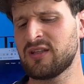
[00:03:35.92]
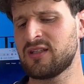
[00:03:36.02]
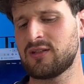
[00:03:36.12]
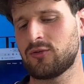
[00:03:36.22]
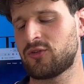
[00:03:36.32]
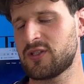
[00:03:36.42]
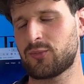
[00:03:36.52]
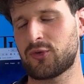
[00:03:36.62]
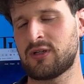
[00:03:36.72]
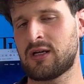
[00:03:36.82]
did you just
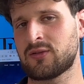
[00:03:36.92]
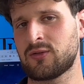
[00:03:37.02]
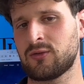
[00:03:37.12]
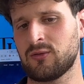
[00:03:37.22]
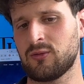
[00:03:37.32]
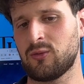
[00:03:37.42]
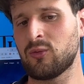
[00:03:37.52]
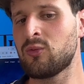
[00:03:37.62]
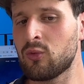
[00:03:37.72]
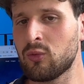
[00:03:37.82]
pronounce
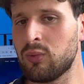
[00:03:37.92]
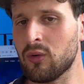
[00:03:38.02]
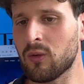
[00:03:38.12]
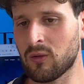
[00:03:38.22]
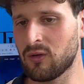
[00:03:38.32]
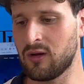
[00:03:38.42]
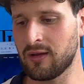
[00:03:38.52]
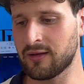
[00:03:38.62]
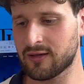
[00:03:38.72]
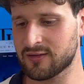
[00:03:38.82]
Hublot
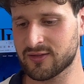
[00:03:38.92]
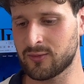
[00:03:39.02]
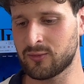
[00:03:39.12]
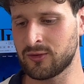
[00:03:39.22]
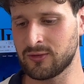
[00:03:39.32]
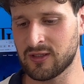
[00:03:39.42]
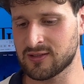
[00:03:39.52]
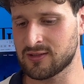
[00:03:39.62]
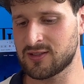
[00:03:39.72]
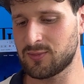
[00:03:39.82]
like someone who
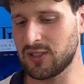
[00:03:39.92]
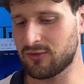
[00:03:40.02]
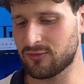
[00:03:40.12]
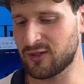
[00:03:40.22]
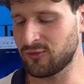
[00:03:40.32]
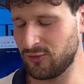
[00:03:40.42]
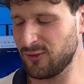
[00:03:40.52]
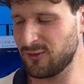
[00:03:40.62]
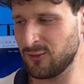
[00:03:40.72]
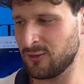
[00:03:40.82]
doesn't speak French?
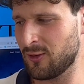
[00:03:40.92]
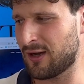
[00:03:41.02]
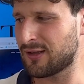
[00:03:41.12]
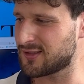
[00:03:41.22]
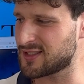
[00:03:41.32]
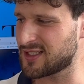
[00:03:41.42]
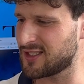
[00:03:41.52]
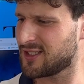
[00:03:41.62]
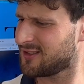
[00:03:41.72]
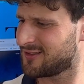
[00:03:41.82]
You know how to say it.